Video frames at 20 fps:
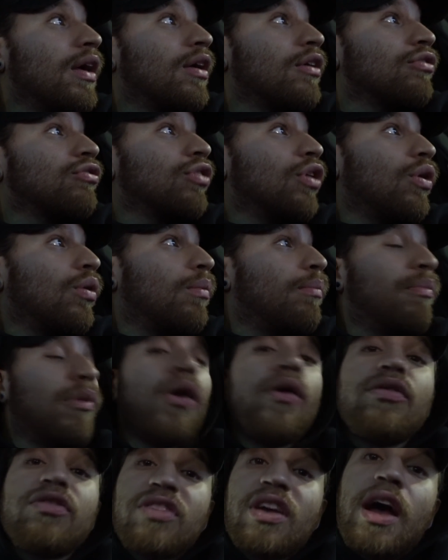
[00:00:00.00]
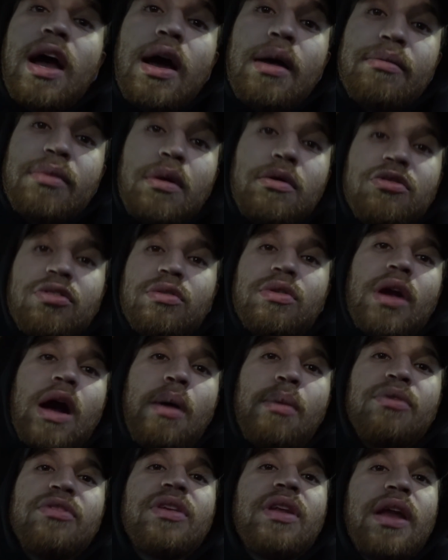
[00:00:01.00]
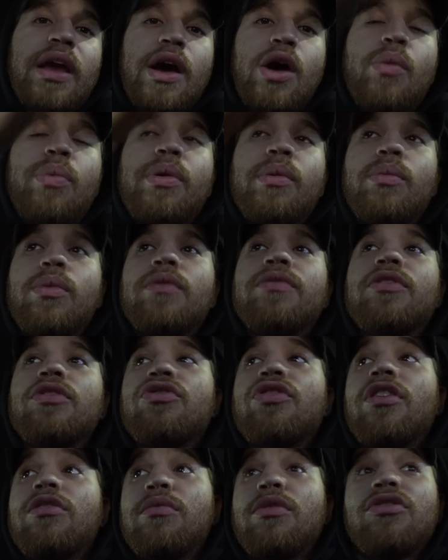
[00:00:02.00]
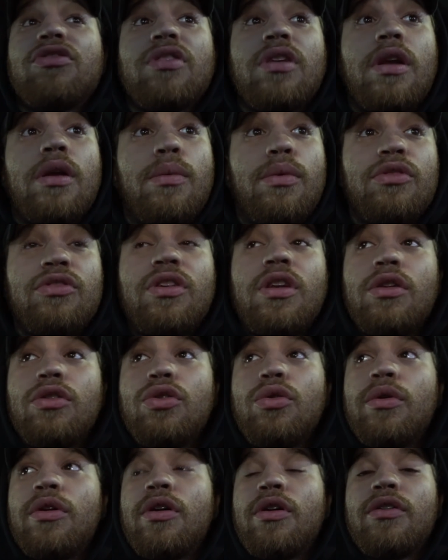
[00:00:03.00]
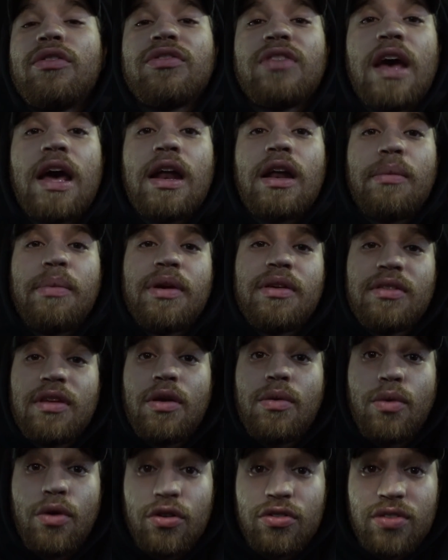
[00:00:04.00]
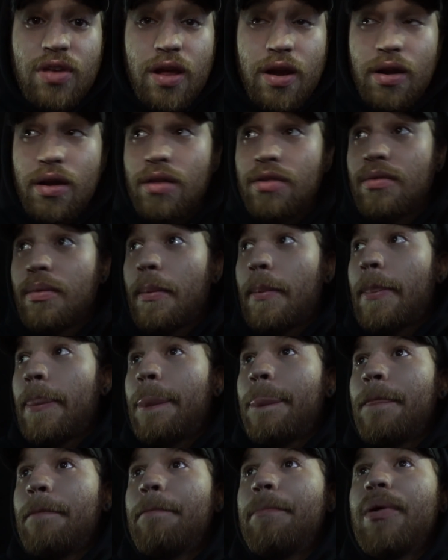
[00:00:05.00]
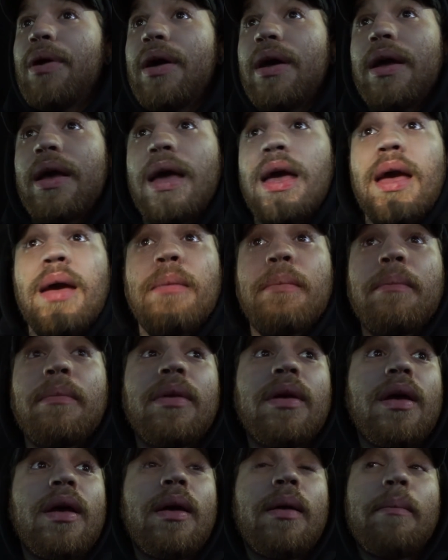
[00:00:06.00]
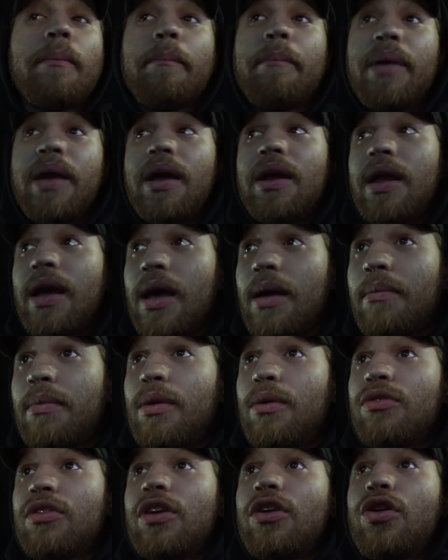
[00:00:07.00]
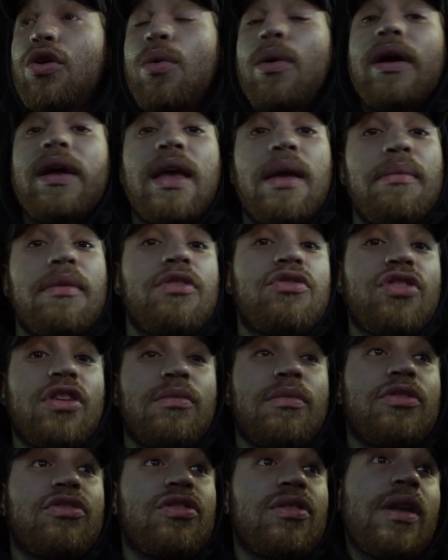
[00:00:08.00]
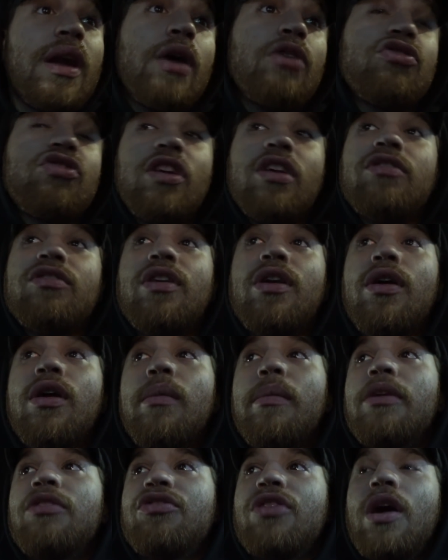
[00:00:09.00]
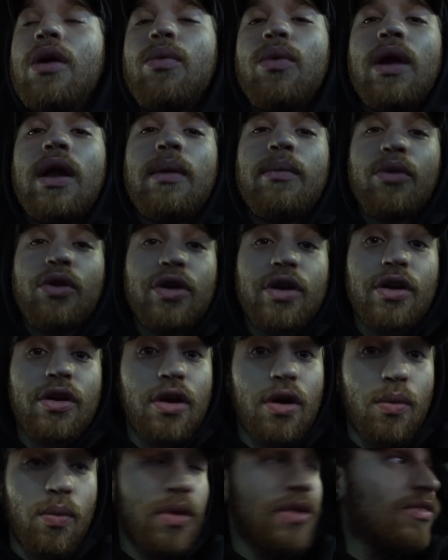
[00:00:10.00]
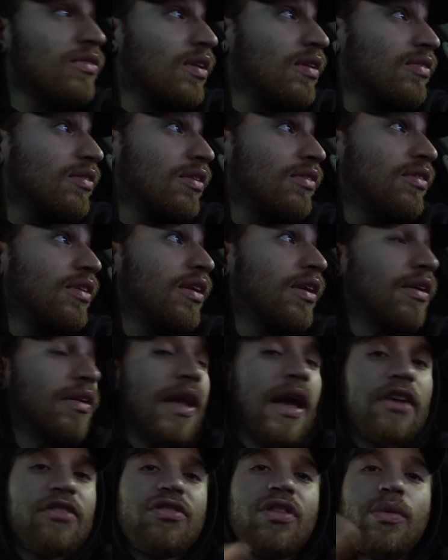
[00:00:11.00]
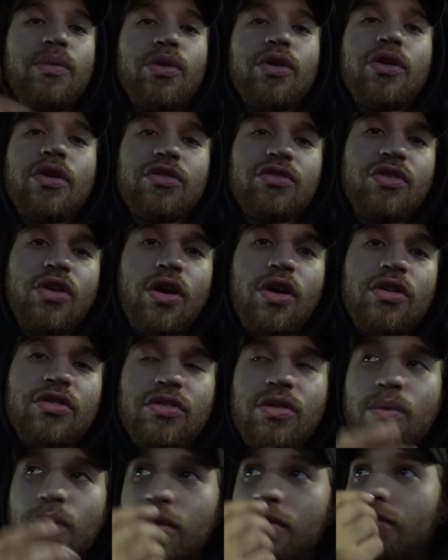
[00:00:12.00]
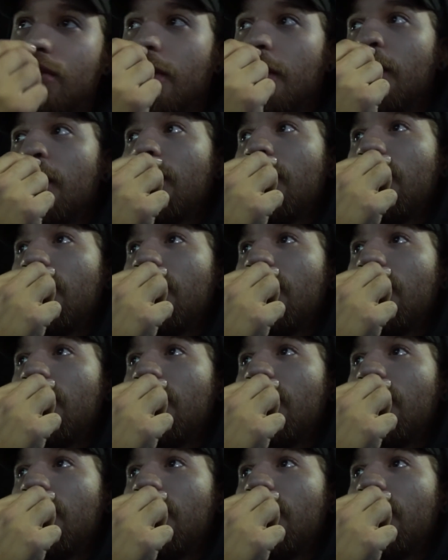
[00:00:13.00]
So both times I was going to help him with the transmission. I was going to do it on a Saturday because I don't work Saturdays. But him, being him, he was like, you know what, give me the transmission. I'll change it out in my job while I'm working on Wednesdays because he can actually work on his cars on Wednesday.